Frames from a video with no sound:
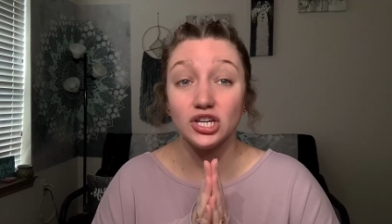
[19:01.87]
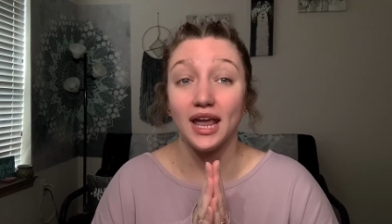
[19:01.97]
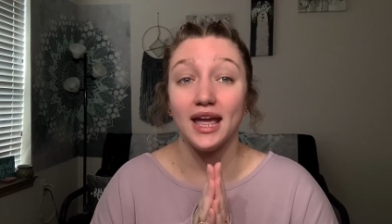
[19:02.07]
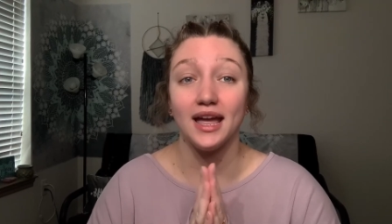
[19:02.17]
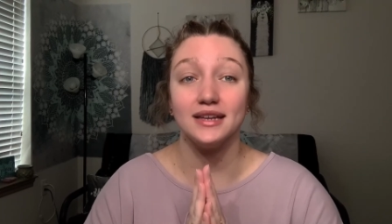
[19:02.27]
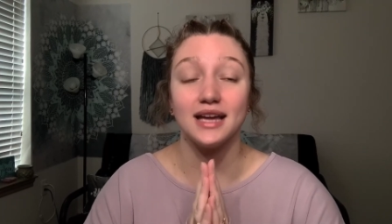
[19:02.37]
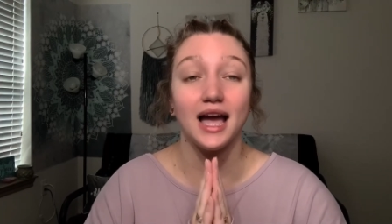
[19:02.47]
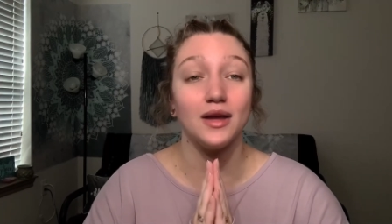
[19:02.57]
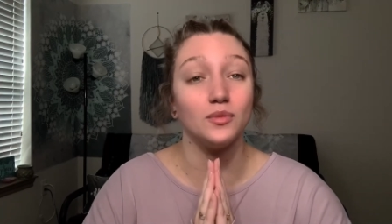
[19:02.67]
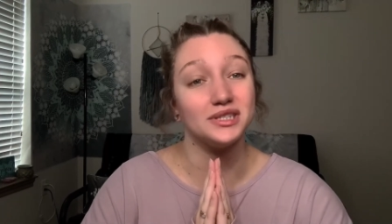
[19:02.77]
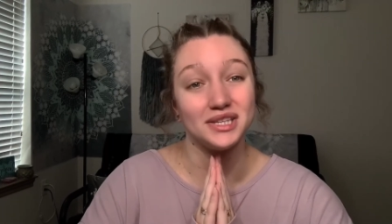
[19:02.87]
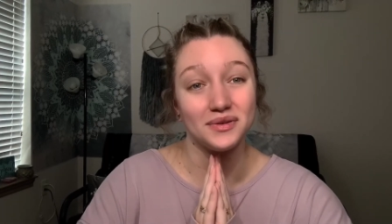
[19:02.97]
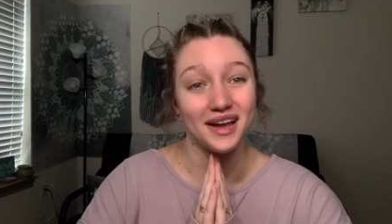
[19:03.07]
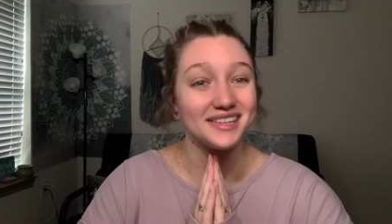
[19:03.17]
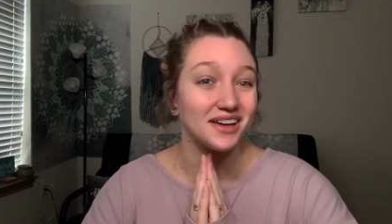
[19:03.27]
And I will see you
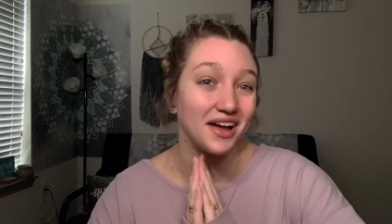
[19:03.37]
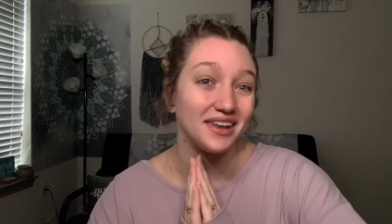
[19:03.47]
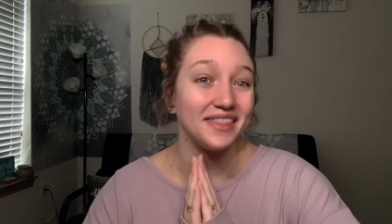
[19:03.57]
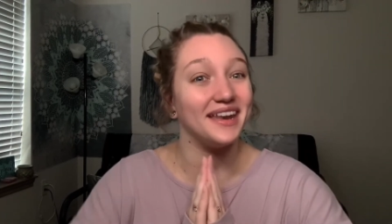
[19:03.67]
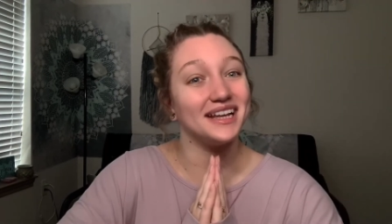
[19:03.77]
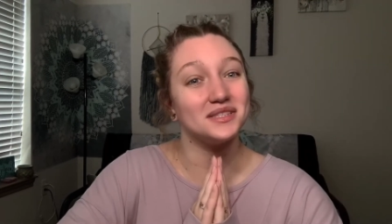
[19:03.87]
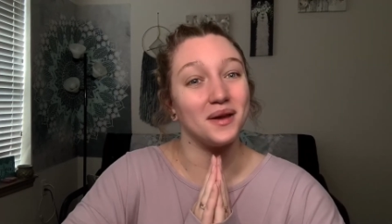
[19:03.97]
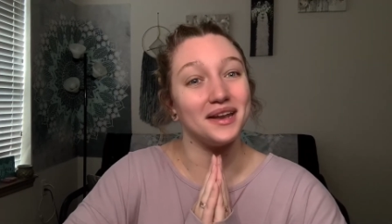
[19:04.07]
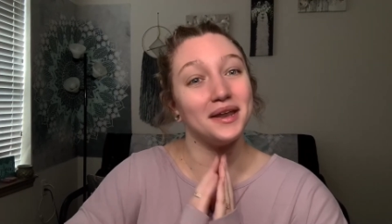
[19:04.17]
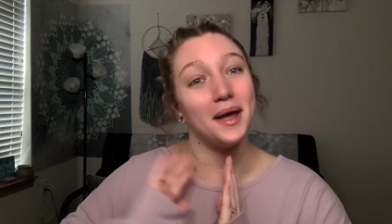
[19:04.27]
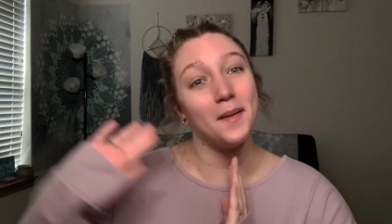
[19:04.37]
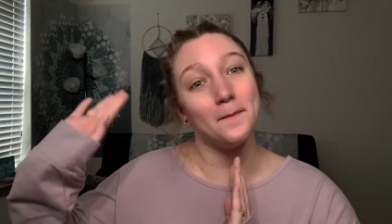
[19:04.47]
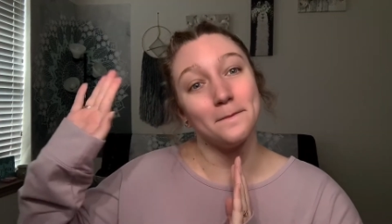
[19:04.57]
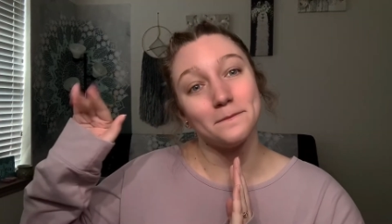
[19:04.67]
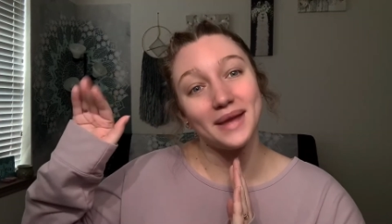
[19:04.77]
guys on the next one.
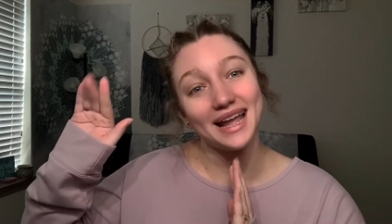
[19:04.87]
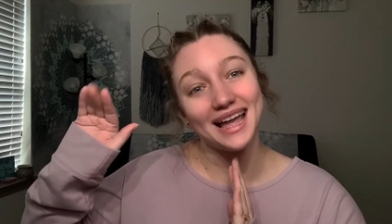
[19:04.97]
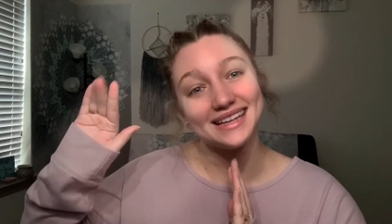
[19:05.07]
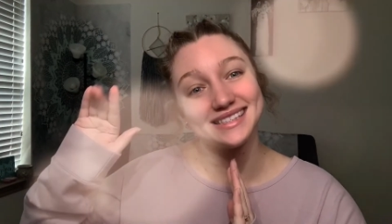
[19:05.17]
Bye, guys.